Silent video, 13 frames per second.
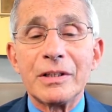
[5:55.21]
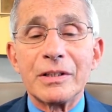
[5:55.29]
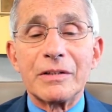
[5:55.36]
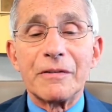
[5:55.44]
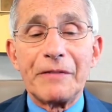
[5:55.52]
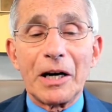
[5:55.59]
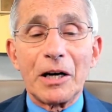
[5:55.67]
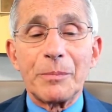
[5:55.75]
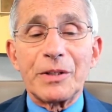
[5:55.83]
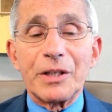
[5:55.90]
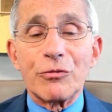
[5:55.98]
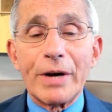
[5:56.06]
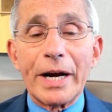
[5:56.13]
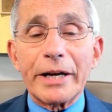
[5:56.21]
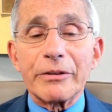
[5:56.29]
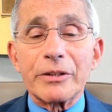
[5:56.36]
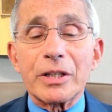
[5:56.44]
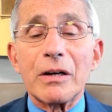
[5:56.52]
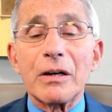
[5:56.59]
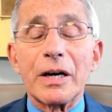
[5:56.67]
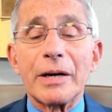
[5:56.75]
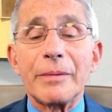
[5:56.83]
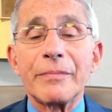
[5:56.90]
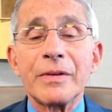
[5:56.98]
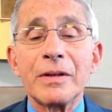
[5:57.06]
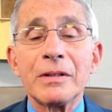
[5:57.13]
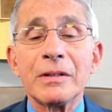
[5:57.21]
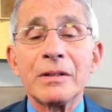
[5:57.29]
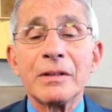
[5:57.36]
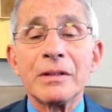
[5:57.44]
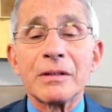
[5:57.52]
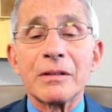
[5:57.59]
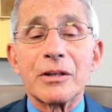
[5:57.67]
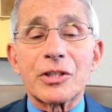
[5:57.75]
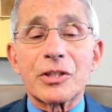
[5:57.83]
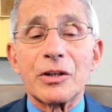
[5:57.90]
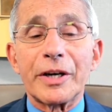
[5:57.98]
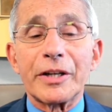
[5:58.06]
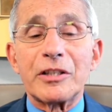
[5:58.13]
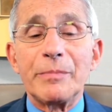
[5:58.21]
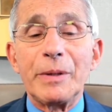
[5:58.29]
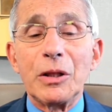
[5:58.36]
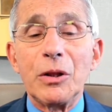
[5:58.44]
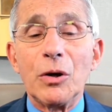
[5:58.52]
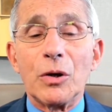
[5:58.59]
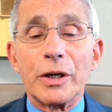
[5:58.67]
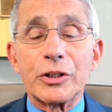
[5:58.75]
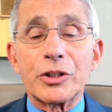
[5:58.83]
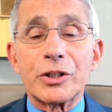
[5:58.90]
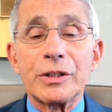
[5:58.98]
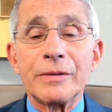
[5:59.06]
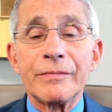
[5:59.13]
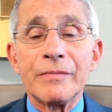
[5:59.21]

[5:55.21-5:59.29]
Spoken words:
developed in record time are starting to be launched.